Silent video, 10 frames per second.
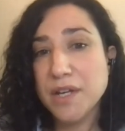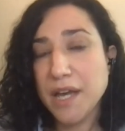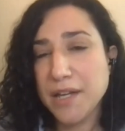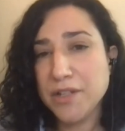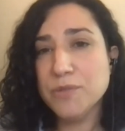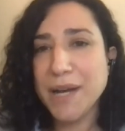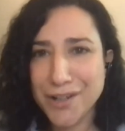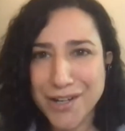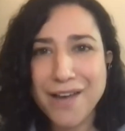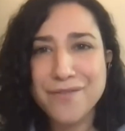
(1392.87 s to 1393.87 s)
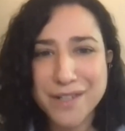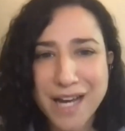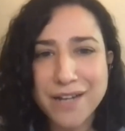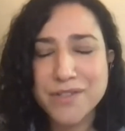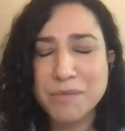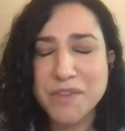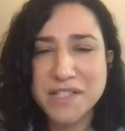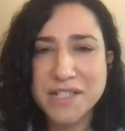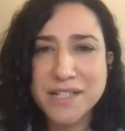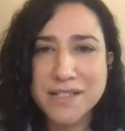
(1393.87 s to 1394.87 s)
and you might not have kind of some of the
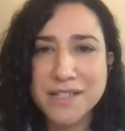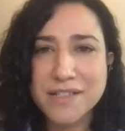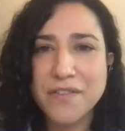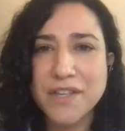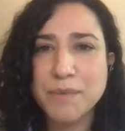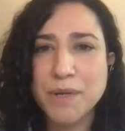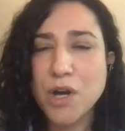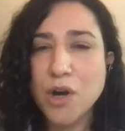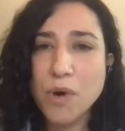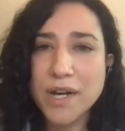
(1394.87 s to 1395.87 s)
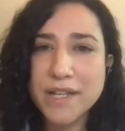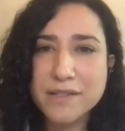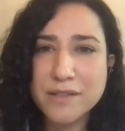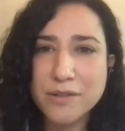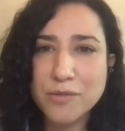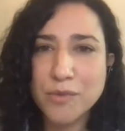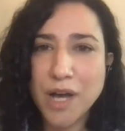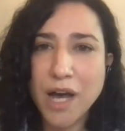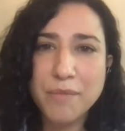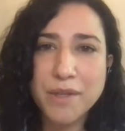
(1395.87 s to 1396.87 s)
statistics on this, but what has
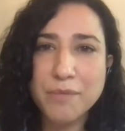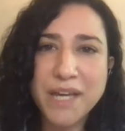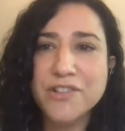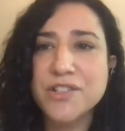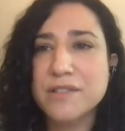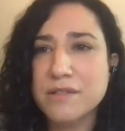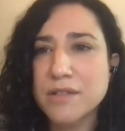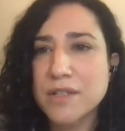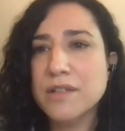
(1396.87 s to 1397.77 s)
the patients